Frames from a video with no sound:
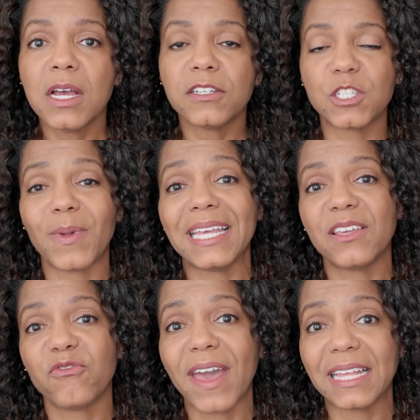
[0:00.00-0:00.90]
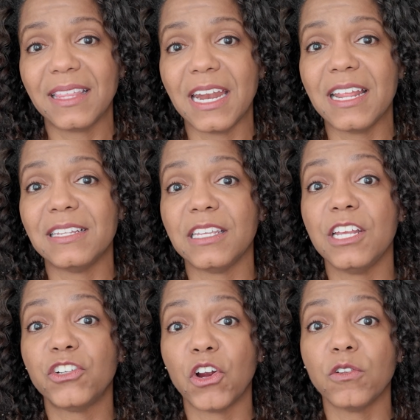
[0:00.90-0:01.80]
despite the fact that it is
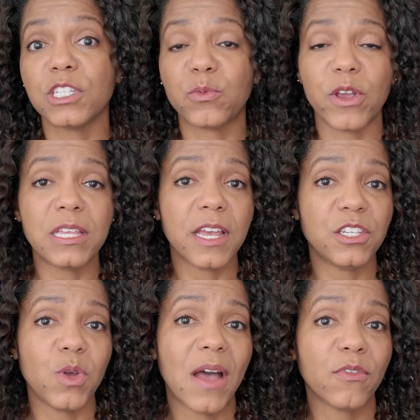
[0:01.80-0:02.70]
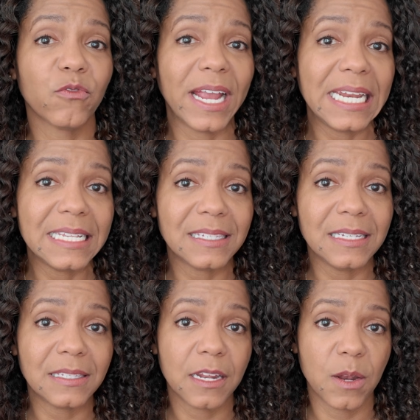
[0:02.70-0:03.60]
eternal spring, they do have a rainy
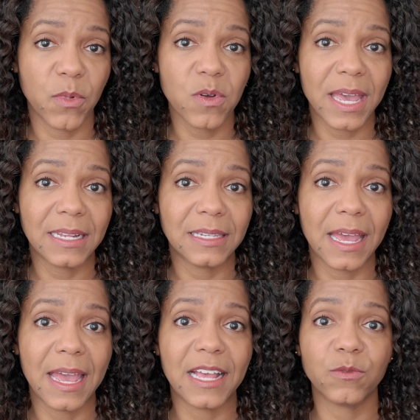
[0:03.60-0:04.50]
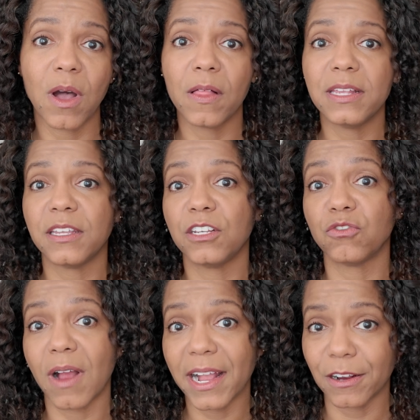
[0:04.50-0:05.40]
season in Boquete as well as a
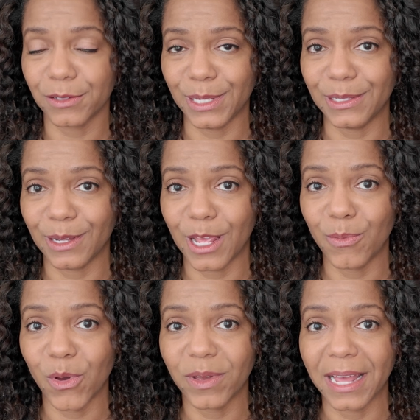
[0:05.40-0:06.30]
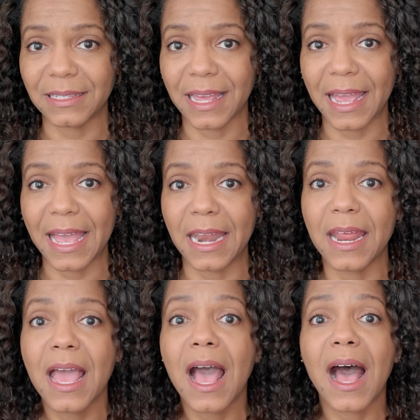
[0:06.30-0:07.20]
drier season in Boquete.
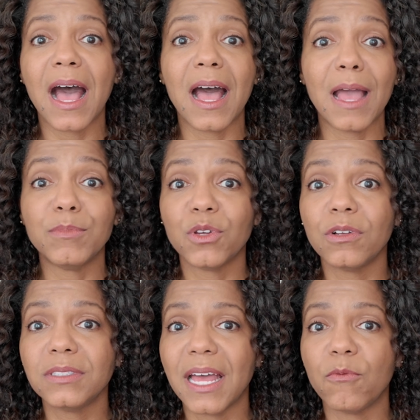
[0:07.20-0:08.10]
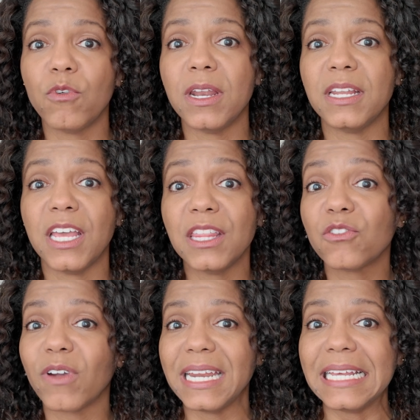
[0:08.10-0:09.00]
And I'm told that when in
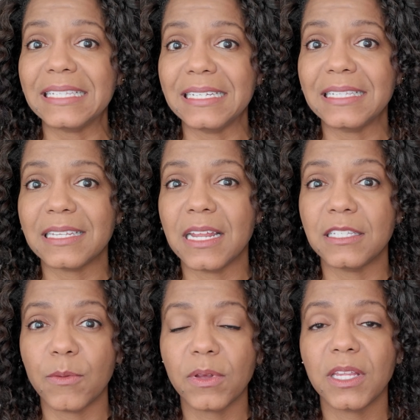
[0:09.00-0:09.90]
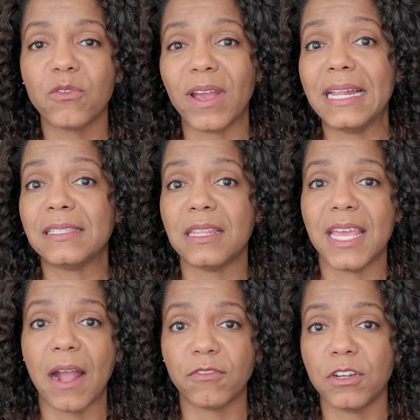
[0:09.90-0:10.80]
the rainy season, it typically rains in
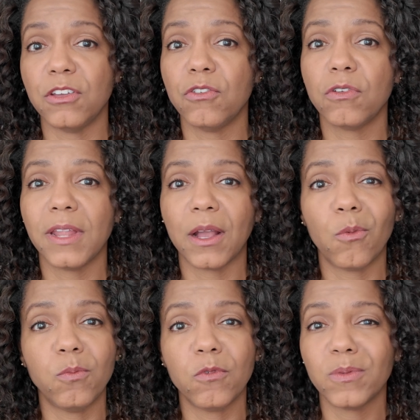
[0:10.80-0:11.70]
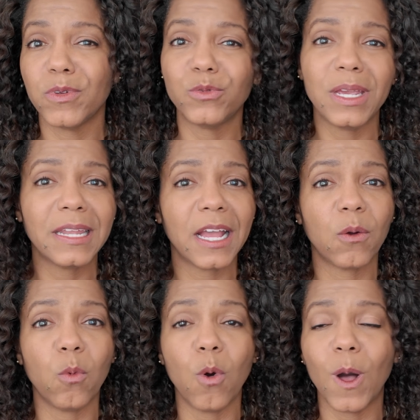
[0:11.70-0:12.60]
the afternoon, like between like
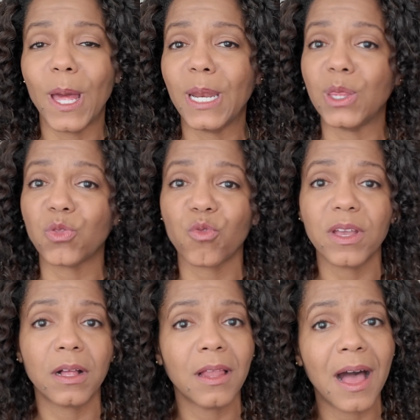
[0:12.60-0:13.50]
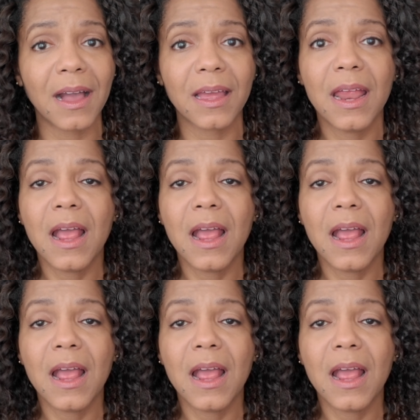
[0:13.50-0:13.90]
1 and 3 o'clock.